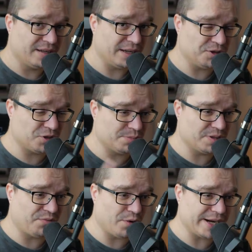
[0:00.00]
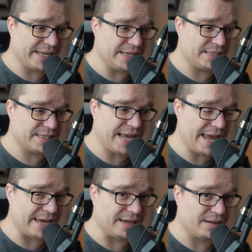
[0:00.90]
in terms of what he's
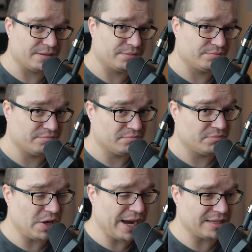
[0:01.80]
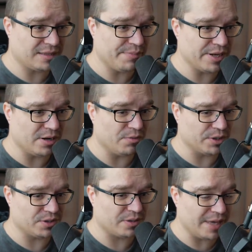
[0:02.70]
saying? You guys let me know
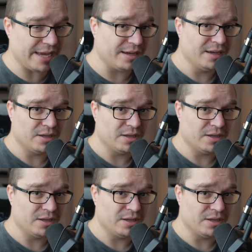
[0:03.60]
what you think.